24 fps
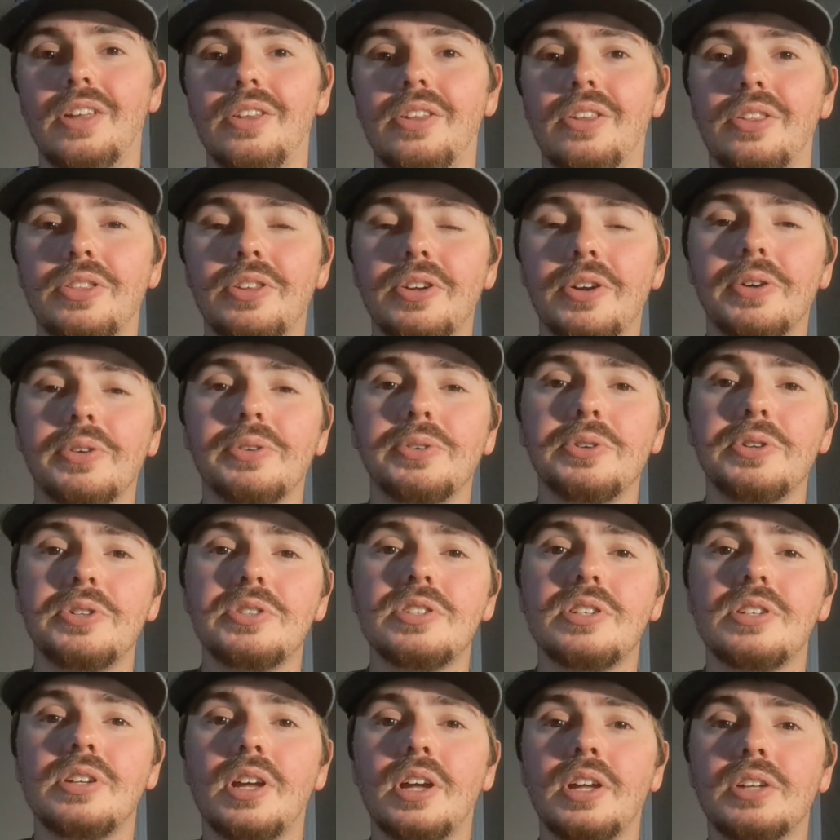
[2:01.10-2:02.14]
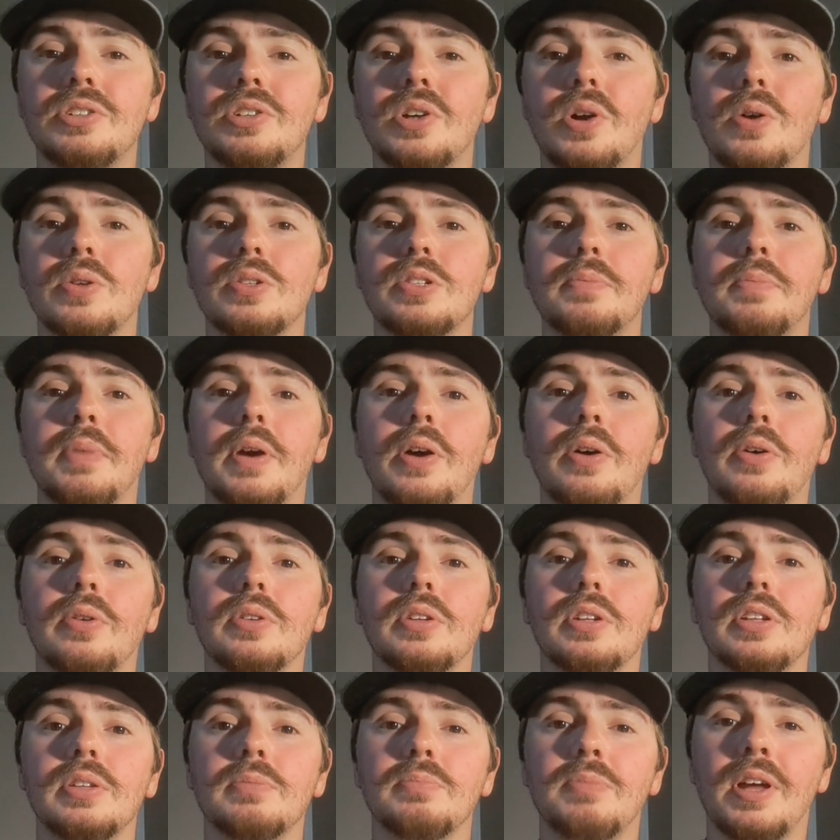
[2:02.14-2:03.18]
The third reason I talked
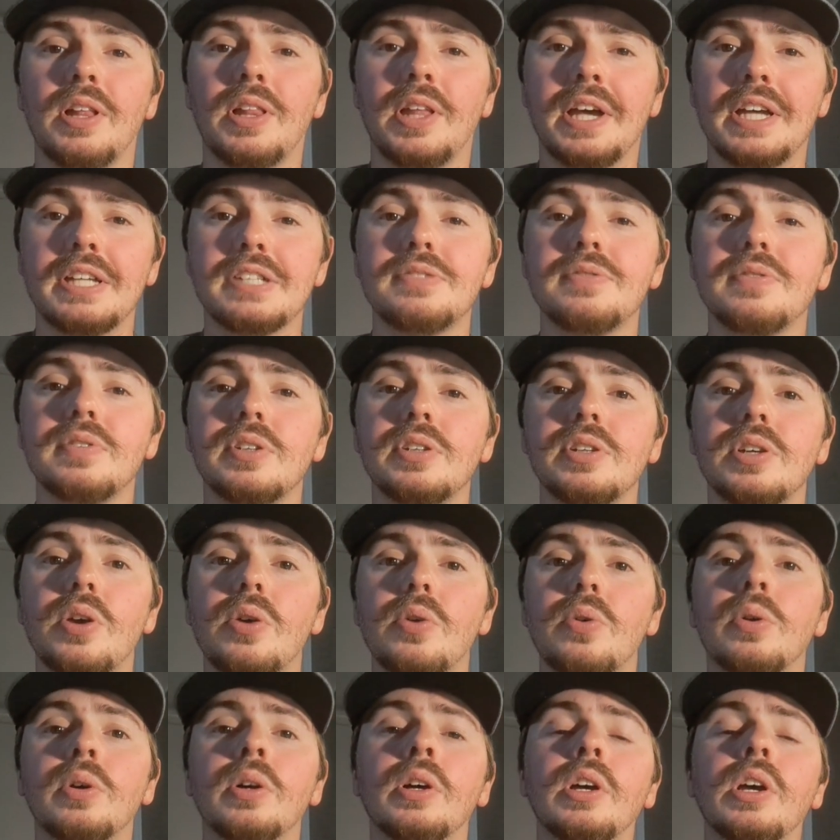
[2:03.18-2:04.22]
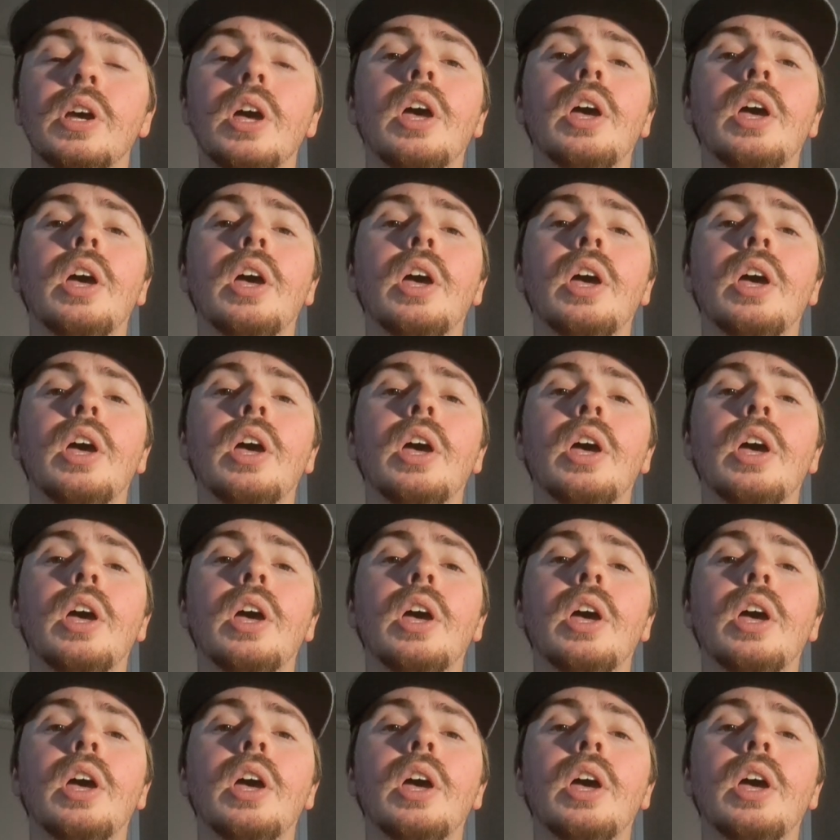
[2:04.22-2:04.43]
about in my last video,